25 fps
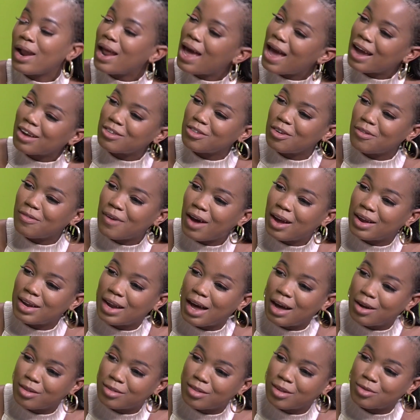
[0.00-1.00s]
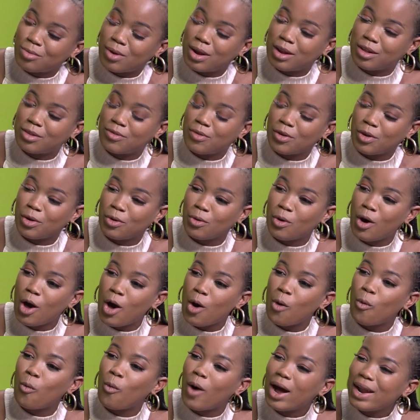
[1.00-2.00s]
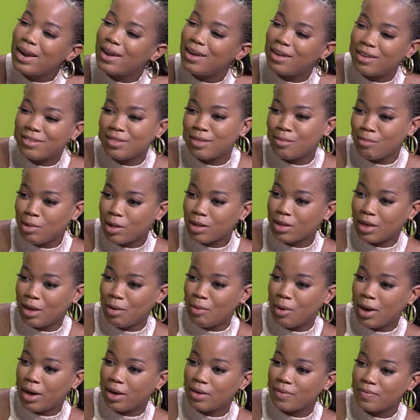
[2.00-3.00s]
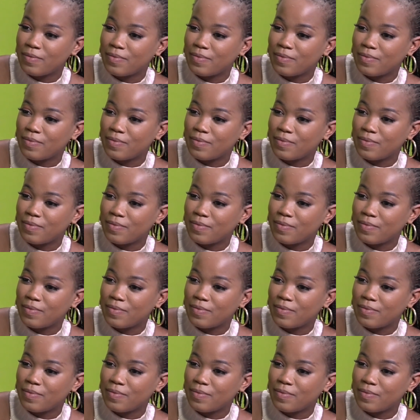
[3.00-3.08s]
to actually find out, this one is for you, what is the Milky Way?